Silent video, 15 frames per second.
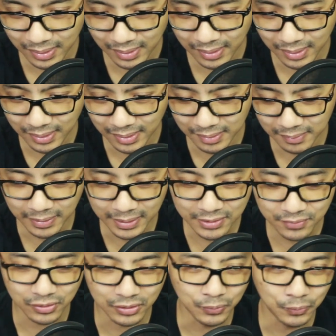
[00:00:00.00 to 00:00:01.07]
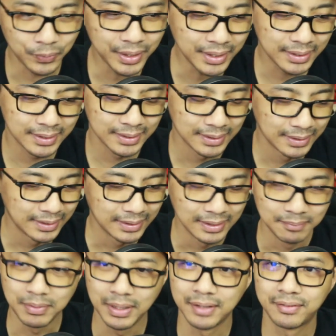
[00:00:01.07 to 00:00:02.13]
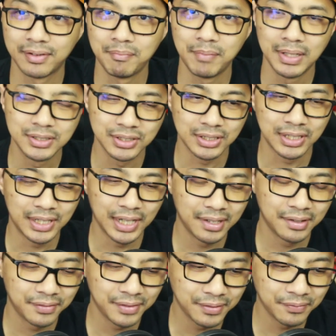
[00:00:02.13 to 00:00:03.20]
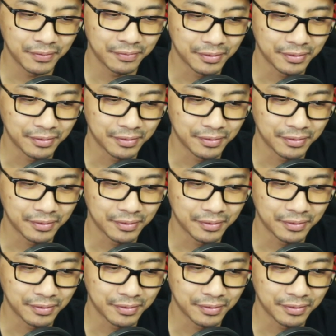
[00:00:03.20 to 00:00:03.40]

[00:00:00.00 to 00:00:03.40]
uh, as for the week, played some Magic the Gathering with